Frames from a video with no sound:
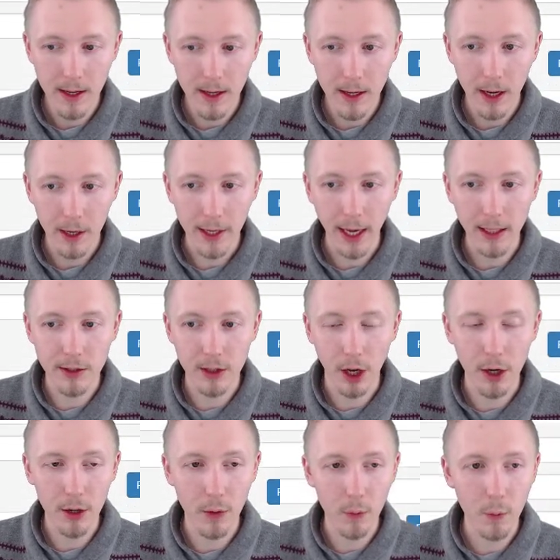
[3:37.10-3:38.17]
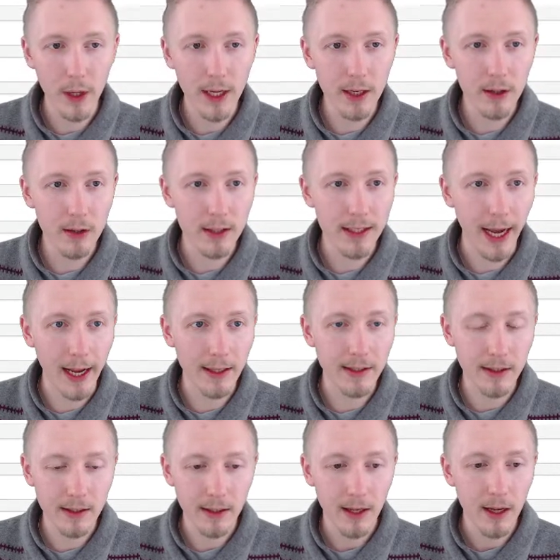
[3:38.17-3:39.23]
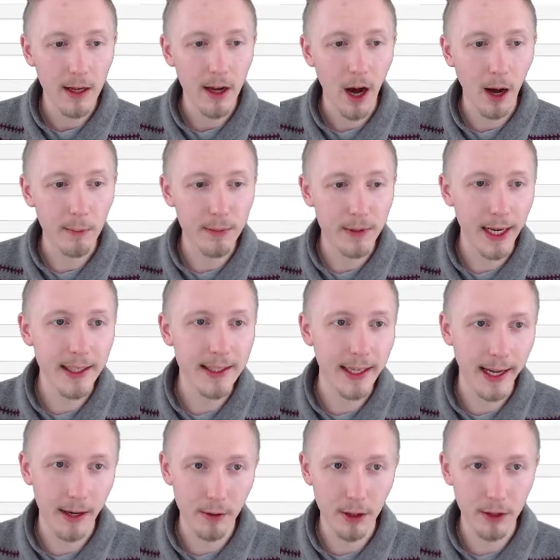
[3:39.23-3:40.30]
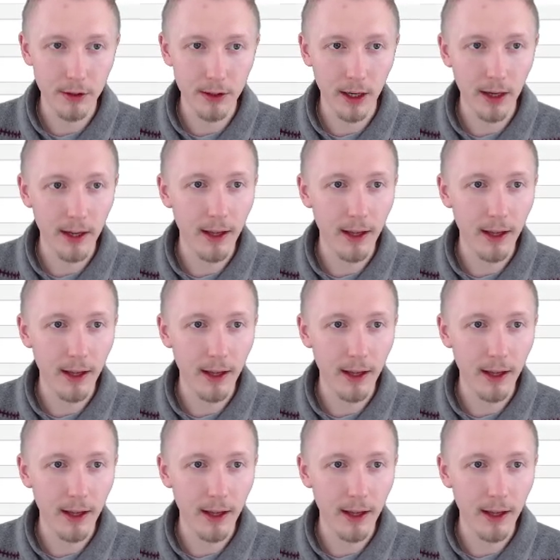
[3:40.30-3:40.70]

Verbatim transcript: Okay, so we can test updating our user.